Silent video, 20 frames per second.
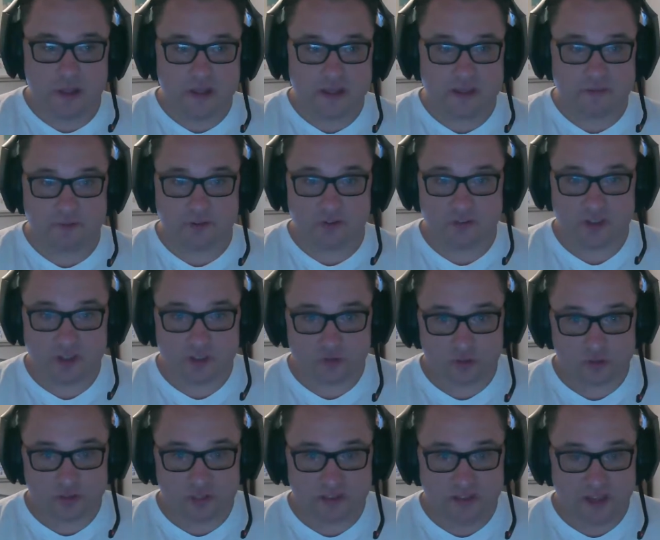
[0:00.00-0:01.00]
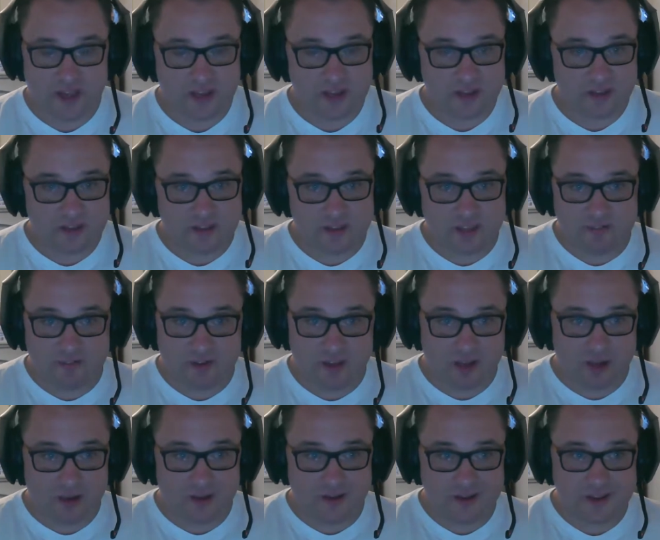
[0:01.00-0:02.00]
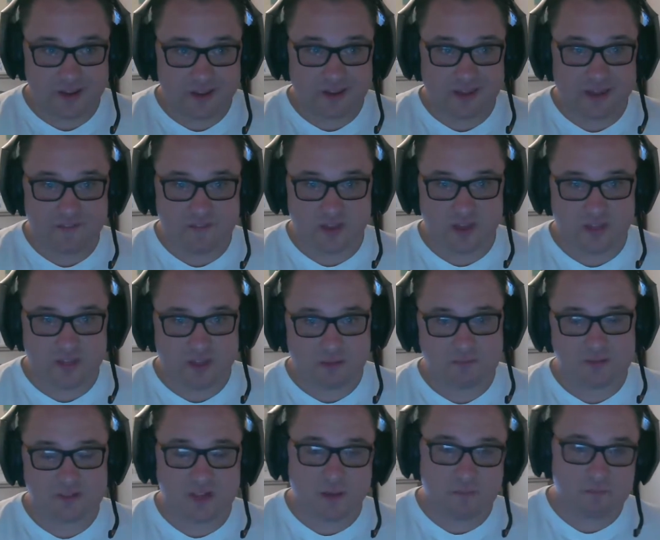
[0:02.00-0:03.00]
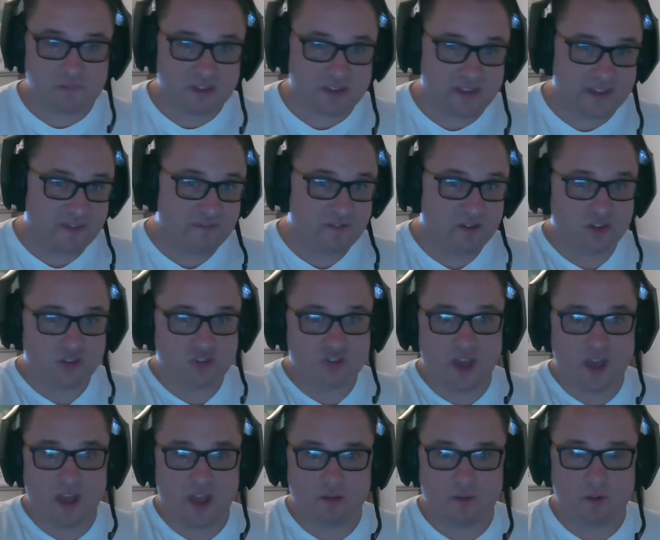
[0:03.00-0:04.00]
If you see us on the day, give it a like, give it a thumbs up, give it a share.